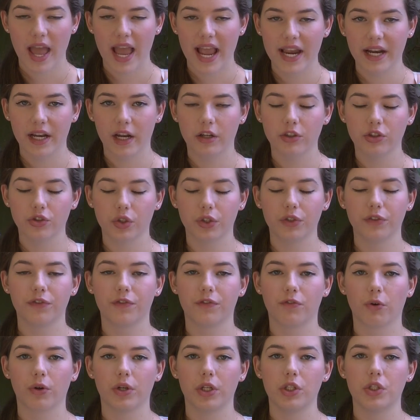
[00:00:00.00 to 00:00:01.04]

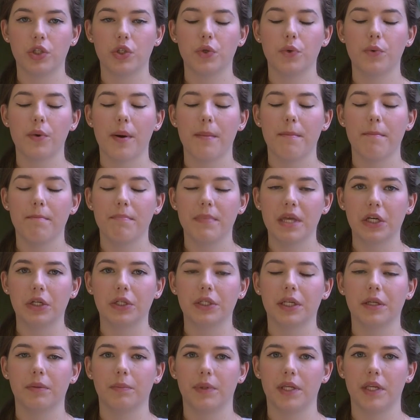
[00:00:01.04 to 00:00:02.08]
842
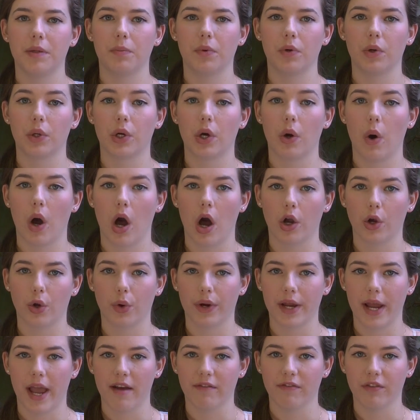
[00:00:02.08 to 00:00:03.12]
million people go
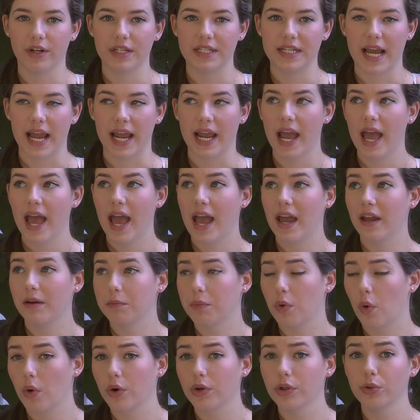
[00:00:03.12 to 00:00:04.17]
hungry every day,
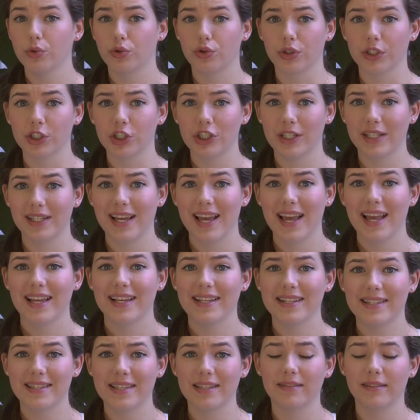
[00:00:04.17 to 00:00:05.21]
and poor nutrition
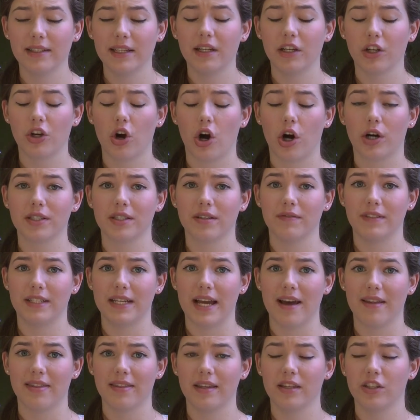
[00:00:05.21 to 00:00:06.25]
is the leading cause of
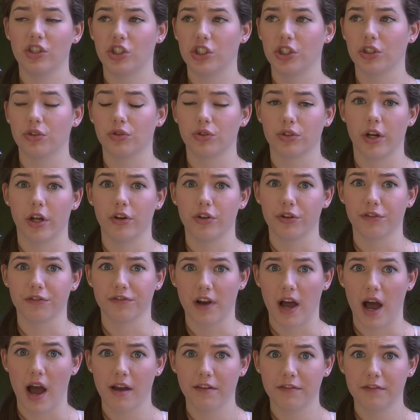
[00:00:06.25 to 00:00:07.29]
death in children under
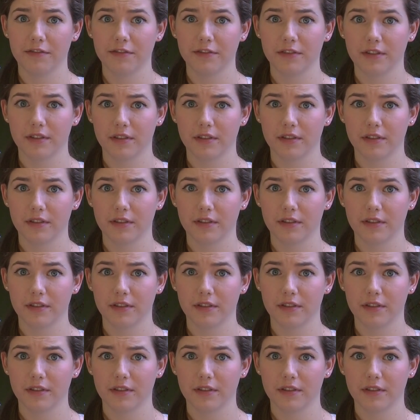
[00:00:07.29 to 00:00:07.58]
5.